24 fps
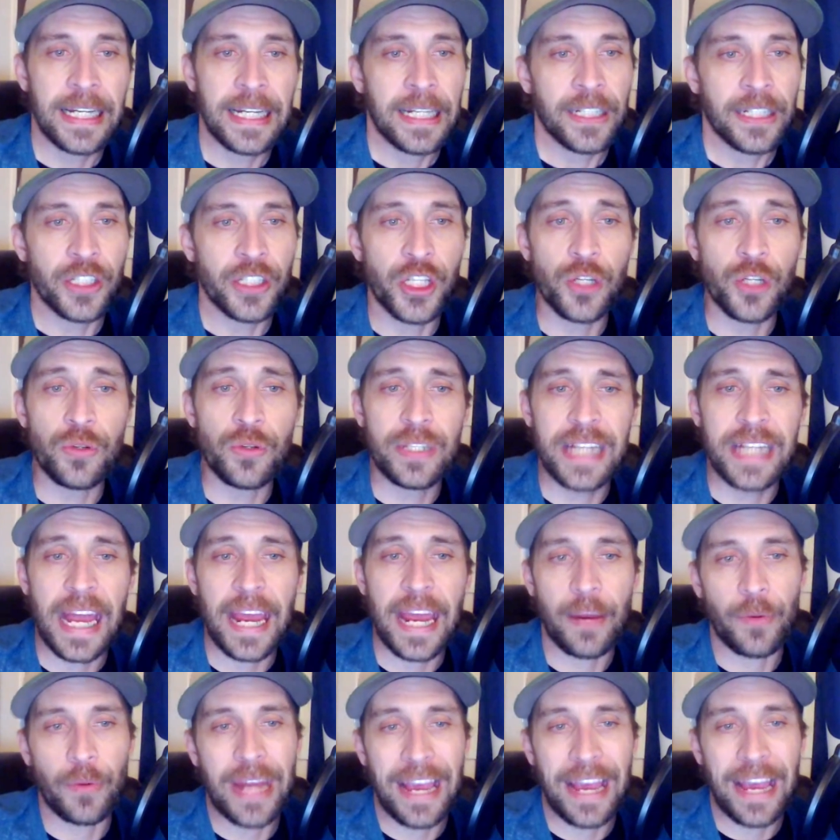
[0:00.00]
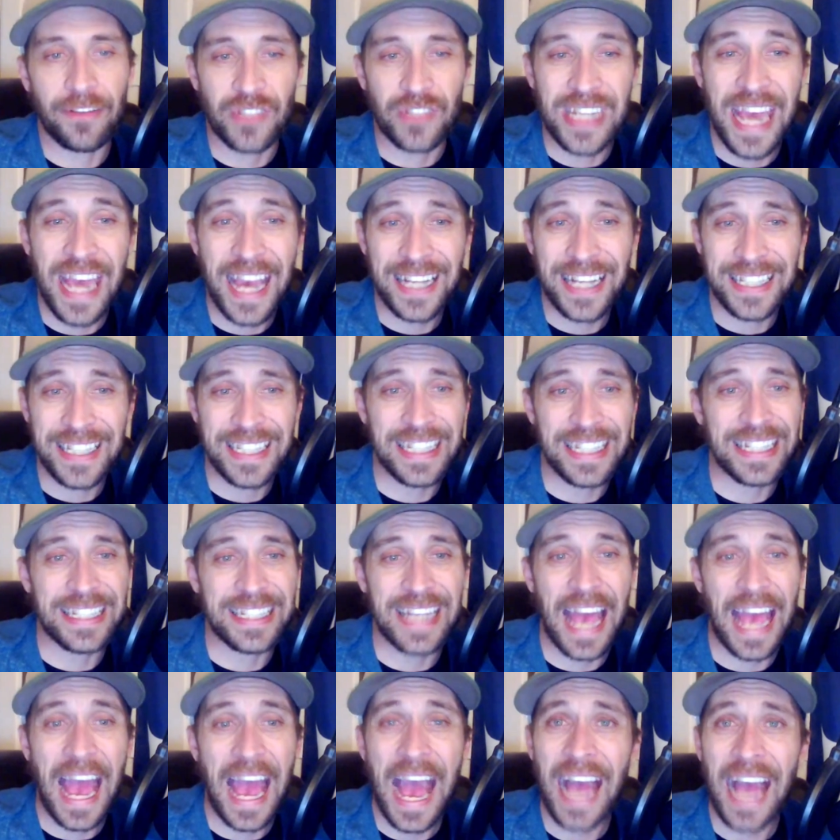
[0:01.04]
Tuesday, we have Texas
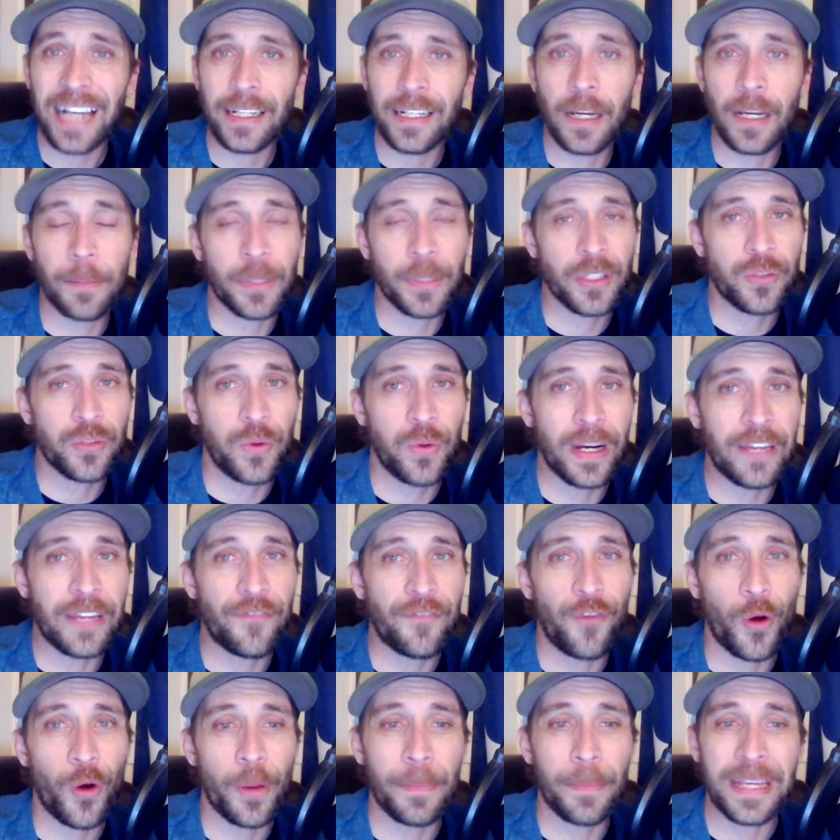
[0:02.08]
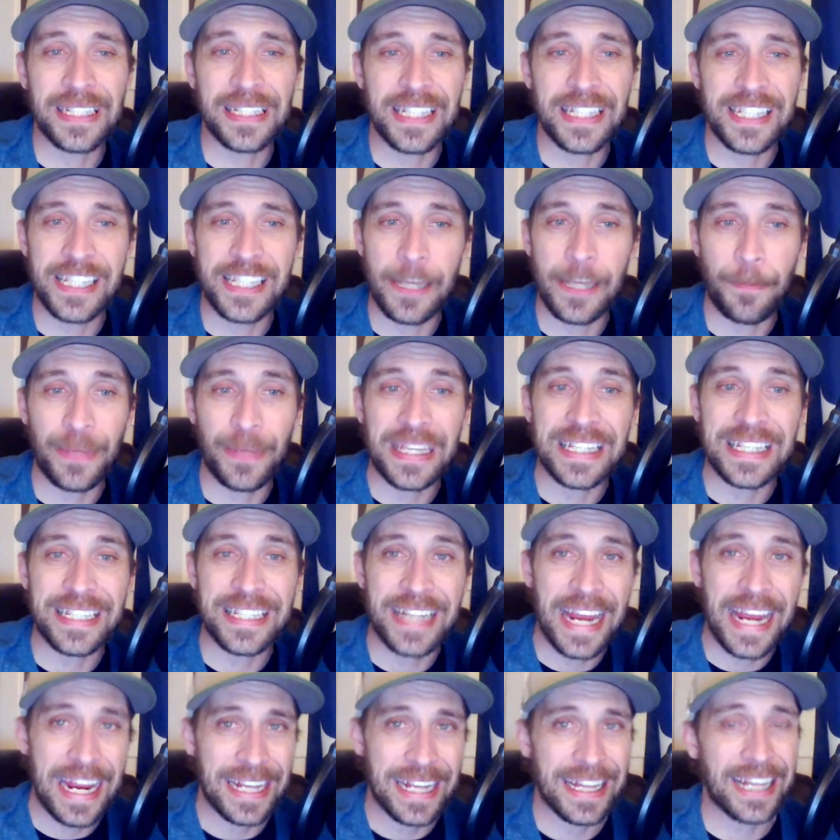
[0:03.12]
at number 24, Mississippi
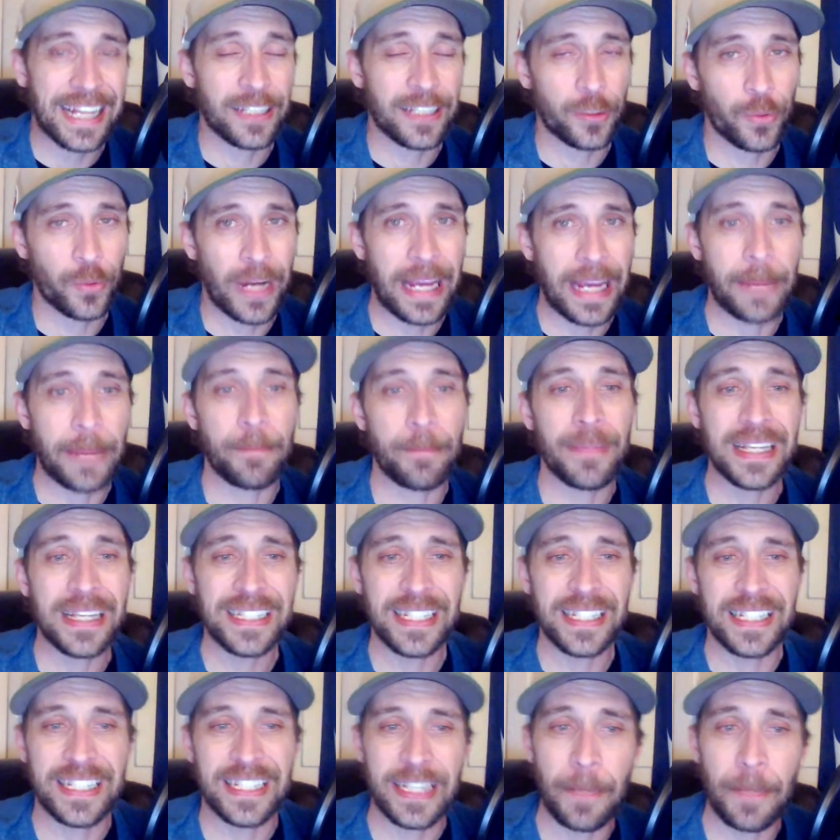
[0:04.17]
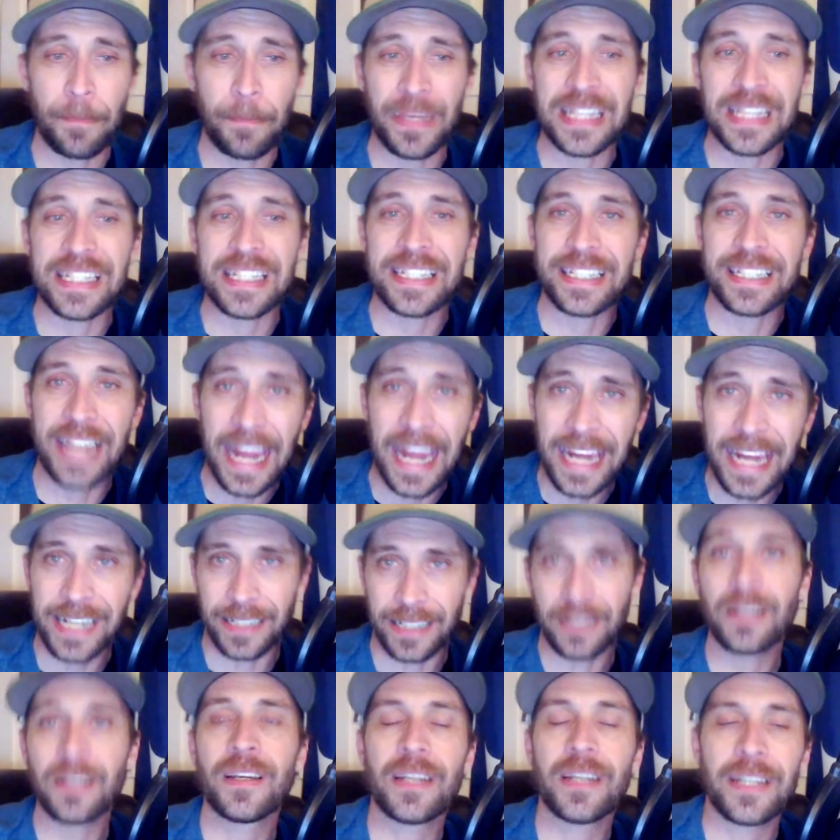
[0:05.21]
State. That's right. Mississippi State
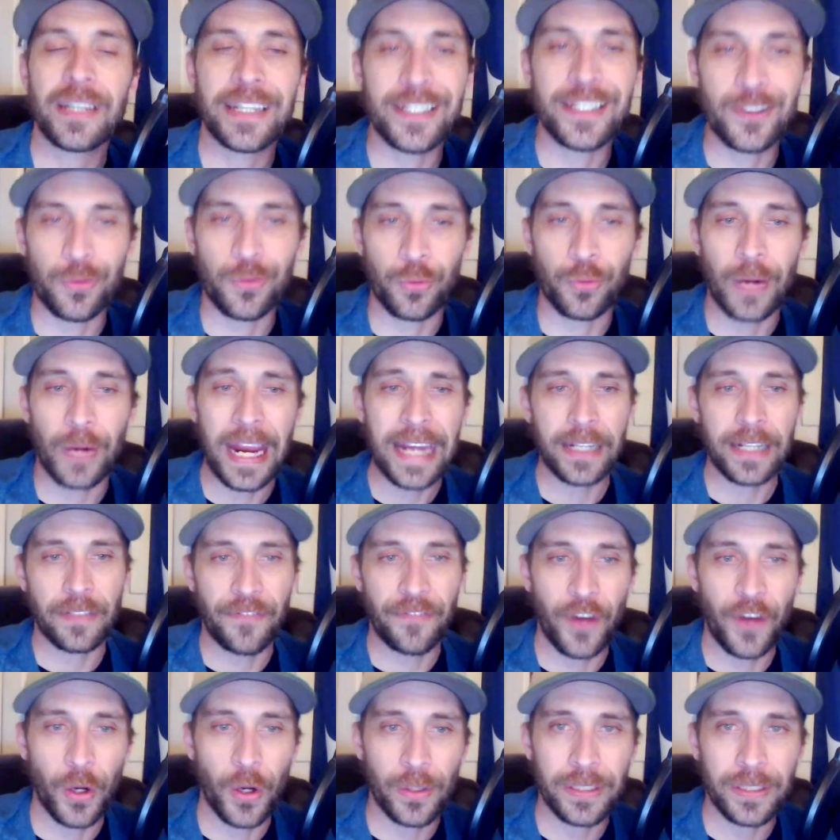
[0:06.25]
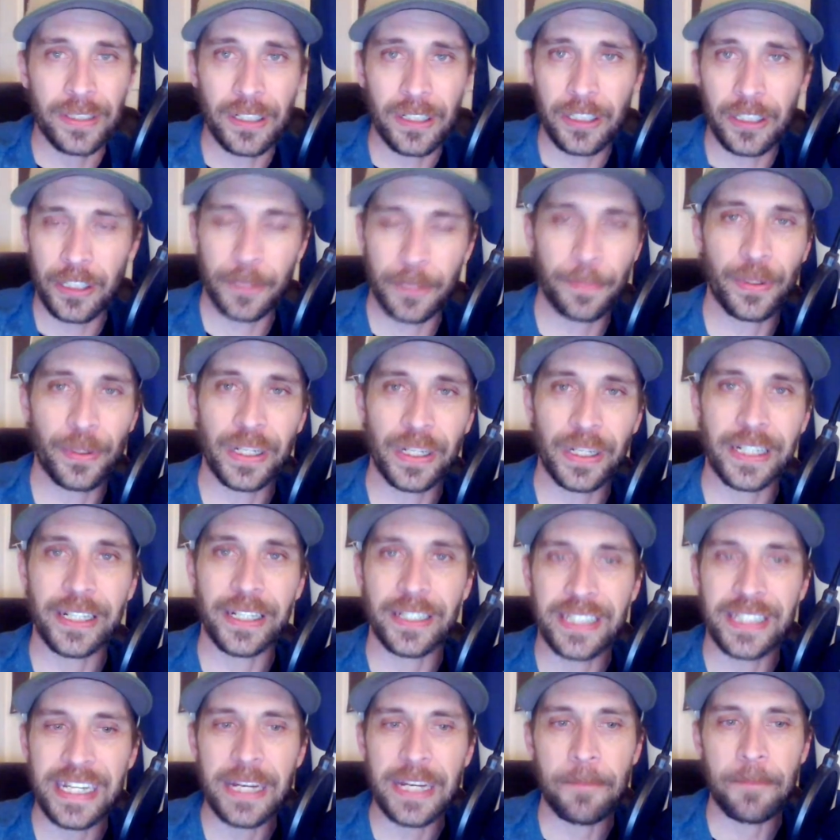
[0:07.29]
is ranked, folks. They're actually a pretty good
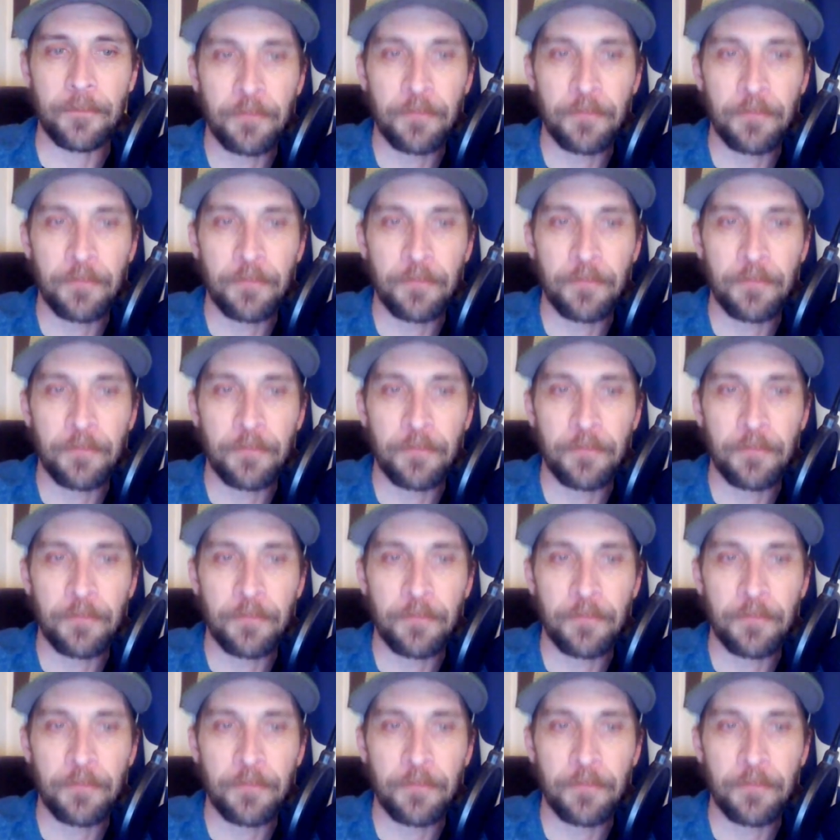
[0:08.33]
team.